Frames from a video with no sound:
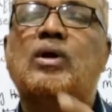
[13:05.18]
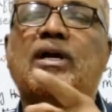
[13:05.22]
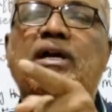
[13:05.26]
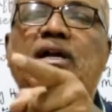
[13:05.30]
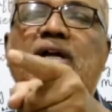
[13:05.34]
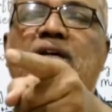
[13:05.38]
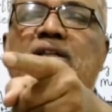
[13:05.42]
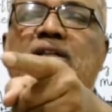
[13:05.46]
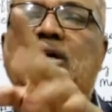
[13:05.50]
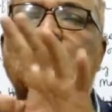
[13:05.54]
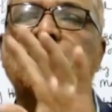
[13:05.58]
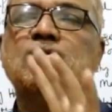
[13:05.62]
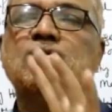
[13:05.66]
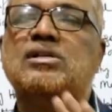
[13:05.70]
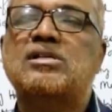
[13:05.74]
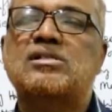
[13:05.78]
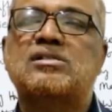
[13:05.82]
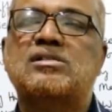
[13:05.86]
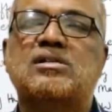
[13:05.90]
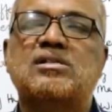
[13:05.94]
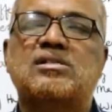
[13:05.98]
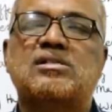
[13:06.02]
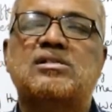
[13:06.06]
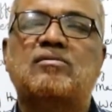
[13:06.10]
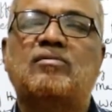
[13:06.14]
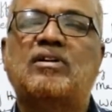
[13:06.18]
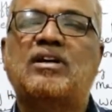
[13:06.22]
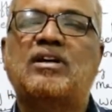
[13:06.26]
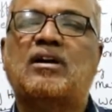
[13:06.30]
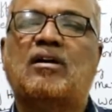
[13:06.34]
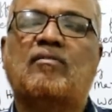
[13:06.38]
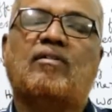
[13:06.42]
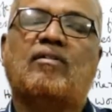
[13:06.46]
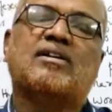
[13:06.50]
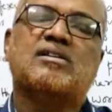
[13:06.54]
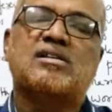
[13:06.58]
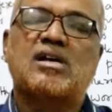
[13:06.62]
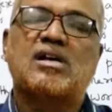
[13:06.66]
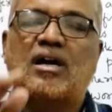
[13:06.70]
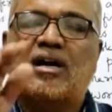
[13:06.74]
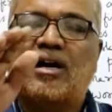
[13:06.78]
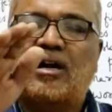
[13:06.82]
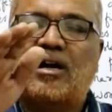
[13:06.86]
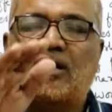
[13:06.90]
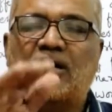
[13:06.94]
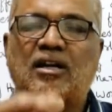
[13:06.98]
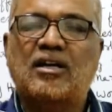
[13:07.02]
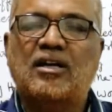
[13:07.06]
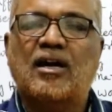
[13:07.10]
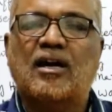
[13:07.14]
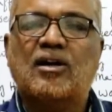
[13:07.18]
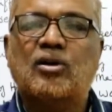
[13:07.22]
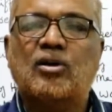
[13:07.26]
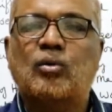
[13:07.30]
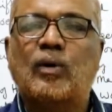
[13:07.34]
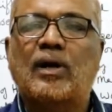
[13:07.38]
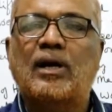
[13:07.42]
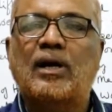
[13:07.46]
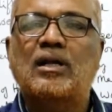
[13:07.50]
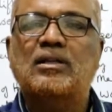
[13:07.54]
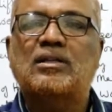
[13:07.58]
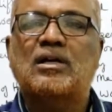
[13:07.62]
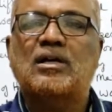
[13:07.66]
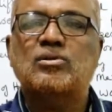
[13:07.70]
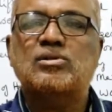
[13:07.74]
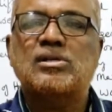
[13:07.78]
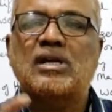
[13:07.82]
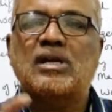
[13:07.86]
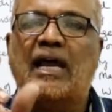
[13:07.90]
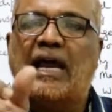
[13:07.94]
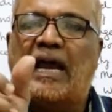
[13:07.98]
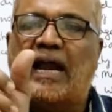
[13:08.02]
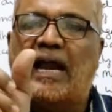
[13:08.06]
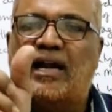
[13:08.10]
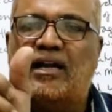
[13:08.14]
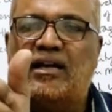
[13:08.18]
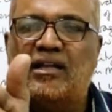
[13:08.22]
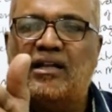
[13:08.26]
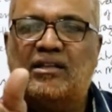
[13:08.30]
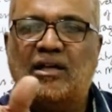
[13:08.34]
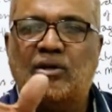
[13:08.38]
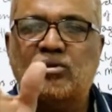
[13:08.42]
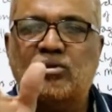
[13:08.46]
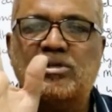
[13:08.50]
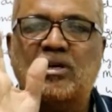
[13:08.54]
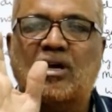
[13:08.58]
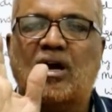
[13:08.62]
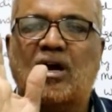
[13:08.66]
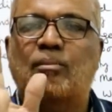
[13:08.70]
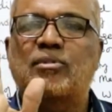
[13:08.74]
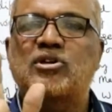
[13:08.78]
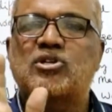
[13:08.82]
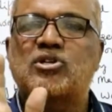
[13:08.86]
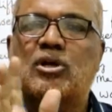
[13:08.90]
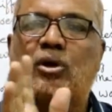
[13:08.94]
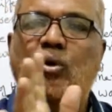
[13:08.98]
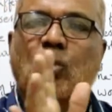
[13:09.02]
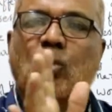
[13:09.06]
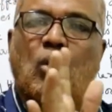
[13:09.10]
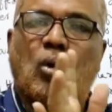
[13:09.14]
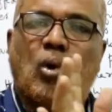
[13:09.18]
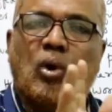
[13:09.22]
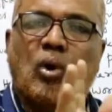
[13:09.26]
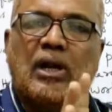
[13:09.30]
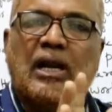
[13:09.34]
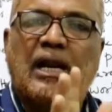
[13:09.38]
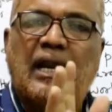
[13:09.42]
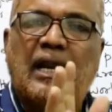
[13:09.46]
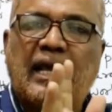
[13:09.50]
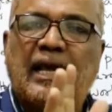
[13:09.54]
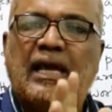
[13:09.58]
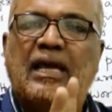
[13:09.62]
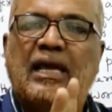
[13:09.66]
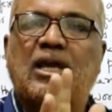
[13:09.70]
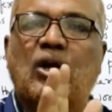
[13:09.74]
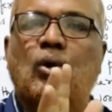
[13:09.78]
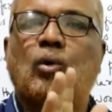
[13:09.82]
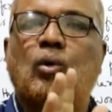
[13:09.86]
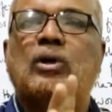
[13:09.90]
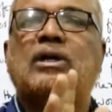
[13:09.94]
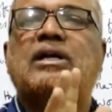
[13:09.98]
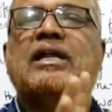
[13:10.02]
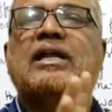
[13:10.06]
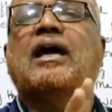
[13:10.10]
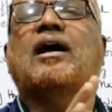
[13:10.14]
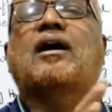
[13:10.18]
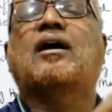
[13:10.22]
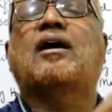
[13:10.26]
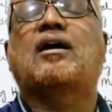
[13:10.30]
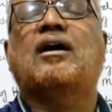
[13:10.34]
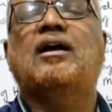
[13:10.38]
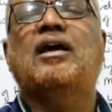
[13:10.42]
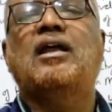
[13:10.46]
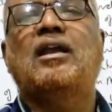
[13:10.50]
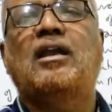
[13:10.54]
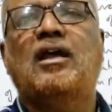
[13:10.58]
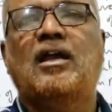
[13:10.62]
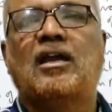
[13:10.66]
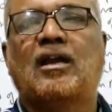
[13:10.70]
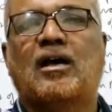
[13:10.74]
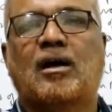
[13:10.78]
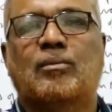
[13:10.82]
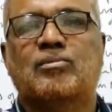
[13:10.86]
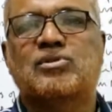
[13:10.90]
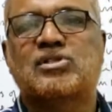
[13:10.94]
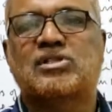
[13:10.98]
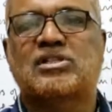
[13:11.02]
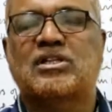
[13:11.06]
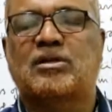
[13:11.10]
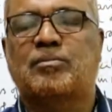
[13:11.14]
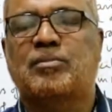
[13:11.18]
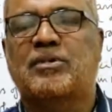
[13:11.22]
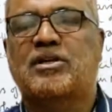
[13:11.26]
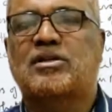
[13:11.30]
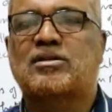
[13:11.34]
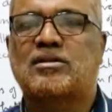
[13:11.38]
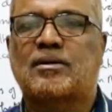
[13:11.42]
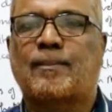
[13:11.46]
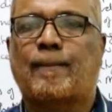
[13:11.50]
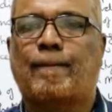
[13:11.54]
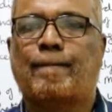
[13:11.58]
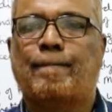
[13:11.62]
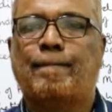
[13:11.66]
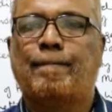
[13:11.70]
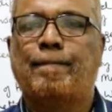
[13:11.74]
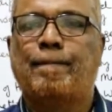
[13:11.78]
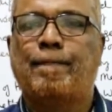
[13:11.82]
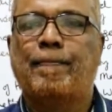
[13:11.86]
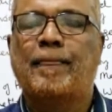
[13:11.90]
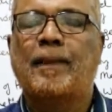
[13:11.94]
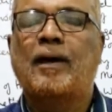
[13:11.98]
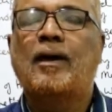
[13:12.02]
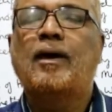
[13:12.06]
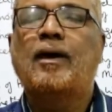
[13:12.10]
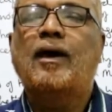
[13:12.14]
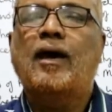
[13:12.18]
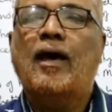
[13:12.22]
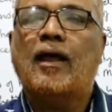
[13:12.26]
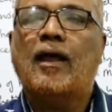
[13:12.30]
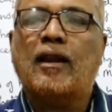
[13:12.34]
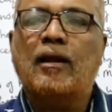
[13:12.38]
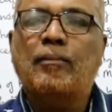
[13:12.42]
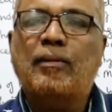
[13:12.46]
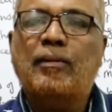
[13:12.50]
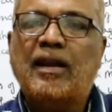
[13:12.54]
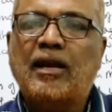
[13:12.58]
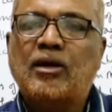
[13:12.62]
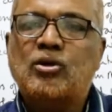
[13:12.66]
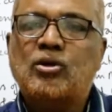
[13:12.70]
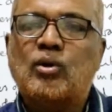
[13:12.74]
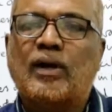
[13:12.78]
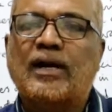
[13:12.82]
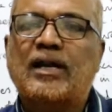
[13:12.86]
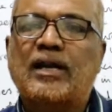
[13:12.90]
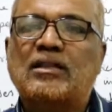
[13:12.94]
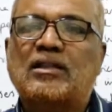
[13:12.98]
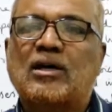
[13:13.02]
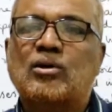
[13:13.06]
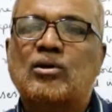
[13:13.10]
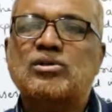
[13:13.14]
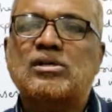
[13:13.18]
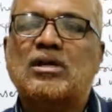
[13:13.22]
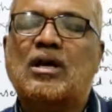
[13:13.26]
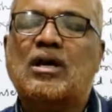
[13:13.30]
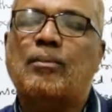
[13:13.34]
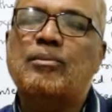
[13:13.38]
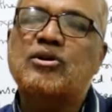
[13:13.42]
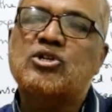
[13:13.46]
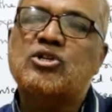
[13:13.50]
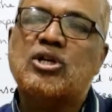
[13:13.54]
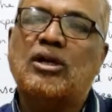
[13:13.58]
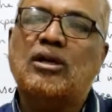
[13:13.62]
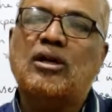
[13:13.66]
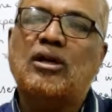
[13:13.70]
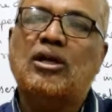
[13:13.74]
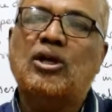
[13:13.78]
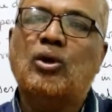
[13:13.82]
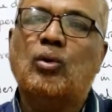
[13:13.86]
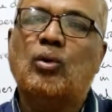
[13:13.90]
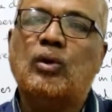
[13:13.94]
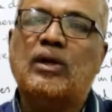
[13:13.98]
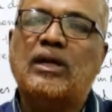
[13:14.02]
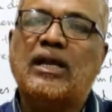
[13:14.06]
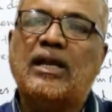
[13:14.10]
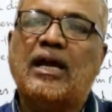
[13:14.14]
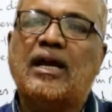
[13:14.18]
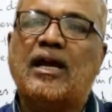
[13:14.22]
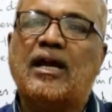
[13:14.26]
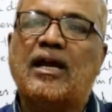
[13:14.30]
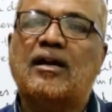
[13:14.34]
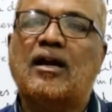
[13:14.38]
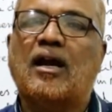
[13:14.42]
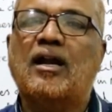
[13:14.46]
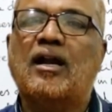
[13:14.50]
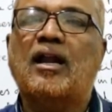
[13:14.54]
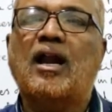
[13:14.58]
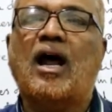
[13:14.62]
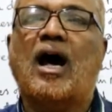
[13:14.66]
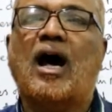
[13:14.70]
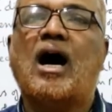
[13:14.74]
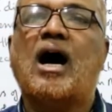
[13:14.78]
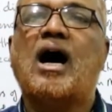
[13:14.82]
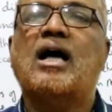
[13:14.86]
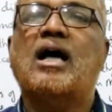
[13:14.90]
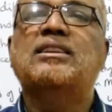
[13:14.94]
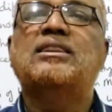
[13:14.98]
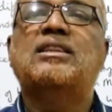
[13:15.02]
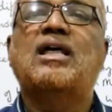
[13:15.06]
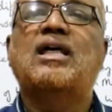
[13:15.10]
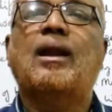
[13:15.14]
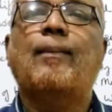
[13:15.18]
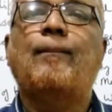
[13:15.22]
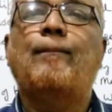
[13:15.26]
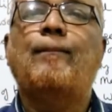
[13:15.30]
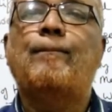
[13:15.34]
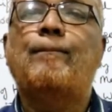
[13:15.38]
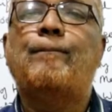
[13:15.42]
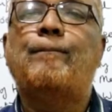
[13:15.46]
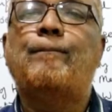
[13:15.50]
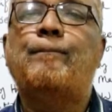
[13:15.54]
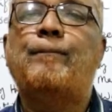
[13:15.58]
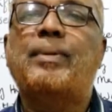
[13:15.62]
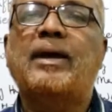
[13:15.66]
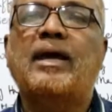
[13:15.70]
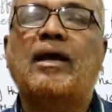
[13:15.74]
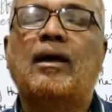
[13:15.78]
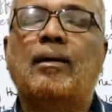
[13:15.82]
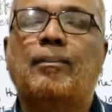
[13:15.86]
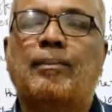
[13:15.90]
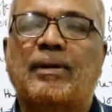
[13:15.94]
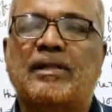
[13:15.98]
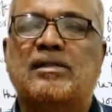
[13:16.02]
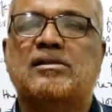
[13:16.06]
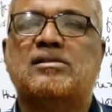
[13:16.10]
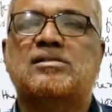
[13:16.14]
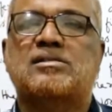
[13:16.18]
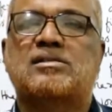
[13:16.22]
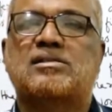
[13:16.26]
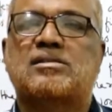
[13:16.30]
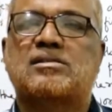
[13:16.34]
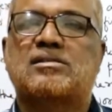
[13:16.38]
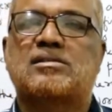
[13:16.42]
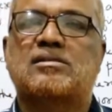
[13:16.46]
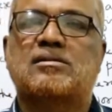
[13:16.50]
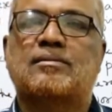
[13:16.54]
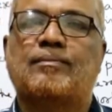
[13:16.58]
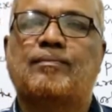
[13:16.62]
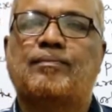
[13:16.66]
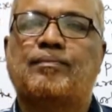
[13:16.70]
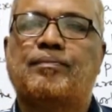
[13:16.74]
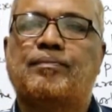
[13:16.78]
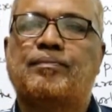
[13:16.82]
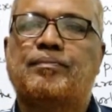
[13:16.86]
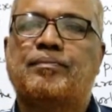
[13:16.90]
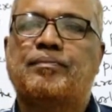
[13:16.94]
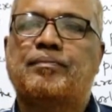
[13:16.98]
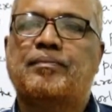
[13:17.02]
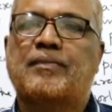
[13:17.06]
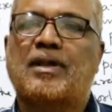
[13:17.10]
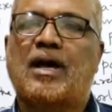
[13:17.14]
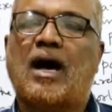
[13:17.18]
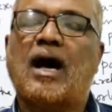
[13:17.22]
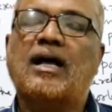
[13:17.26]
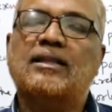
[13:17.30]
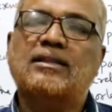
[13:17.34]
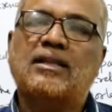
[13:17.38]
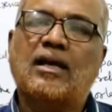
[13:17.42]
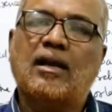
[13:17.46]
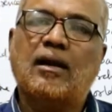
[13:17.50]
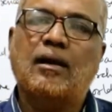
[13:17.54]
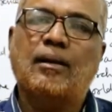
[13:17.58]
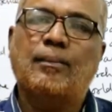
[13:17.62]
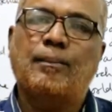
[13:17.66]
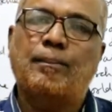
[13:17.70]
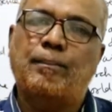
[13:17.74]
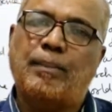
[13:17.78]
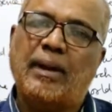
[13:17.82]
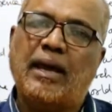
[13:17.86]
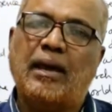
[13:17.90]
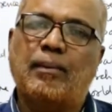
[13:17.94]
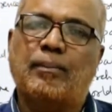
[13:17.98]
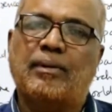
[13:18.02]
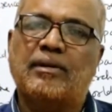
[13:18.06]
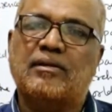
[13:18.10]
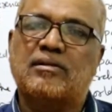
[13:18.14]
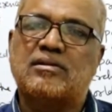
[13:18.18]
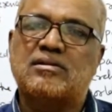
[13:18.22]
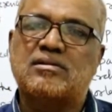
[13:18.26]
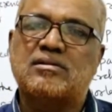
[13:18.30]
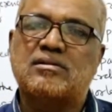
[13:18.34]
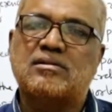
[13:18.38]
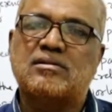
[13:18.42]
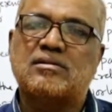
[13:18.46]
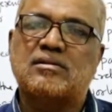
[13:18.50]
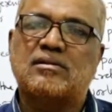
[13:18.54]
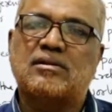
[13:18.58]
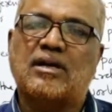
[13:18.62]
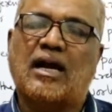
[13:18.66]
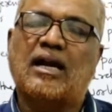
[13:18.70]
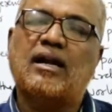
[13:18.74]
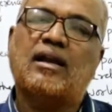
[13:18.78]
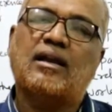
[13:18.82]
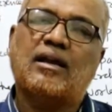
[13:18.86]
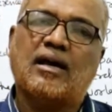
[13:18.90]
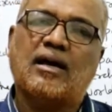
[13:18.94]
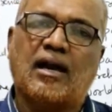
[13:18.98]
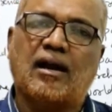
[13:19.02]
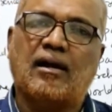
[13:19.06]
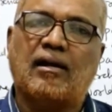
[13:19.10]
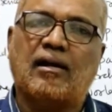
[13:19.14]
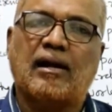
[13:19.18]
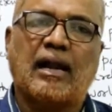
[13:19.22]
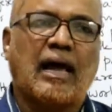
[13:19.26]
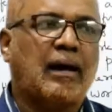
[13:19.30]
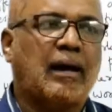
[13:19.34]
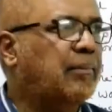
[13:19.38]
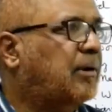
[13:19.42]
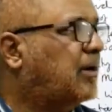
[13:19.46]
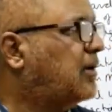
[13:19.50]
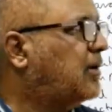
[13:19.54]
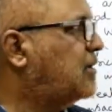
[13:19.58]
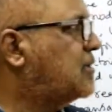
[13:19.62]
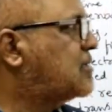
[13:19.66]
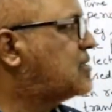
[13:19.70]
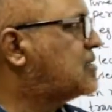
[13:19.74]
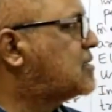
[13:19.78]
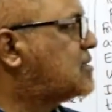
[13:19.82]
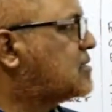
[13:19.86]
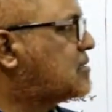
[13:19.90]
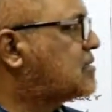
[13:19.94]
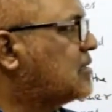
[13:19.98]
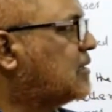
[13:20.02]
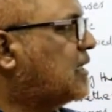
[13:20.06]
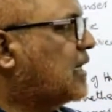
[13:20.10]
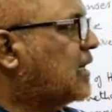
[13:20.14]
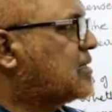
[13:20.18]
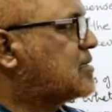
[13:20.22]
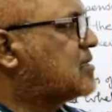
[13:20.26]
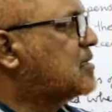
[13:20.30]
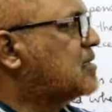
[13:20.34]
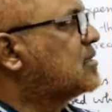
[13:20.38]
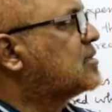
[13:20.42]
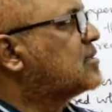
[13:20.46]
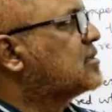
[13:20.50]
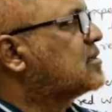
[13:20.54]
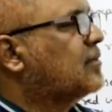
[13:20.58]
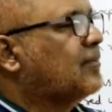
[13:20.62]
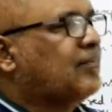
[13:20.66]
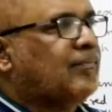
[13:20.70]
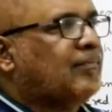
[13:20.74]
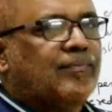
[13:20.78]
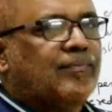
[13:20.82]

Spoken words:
20,000 is received in advance. Deduct 20,000, 80,000 commission only you take in income statement. Remaining 20,000 commission, you take it under other payables. Other payables under current liabilities. That's it.